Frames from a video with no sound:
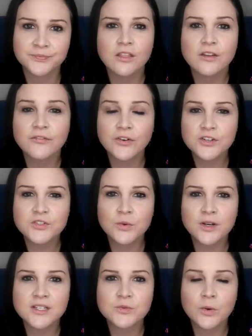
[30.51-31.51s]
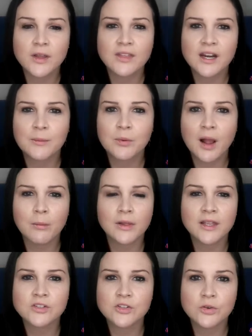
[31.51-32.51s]
The first one is one that I
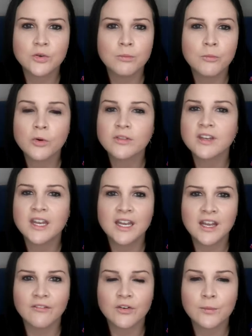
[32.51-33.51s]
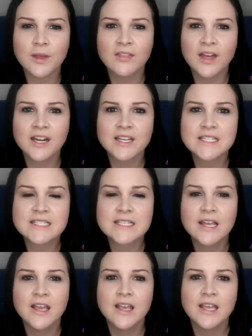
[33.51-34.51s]
probably do more than any of them, and that is
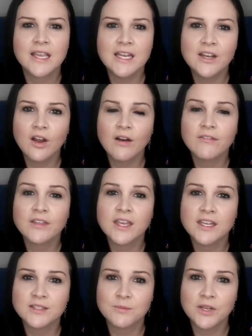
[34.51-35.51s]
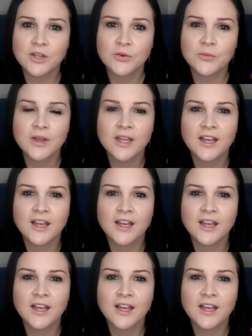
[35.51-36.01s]
eating off the kids menu.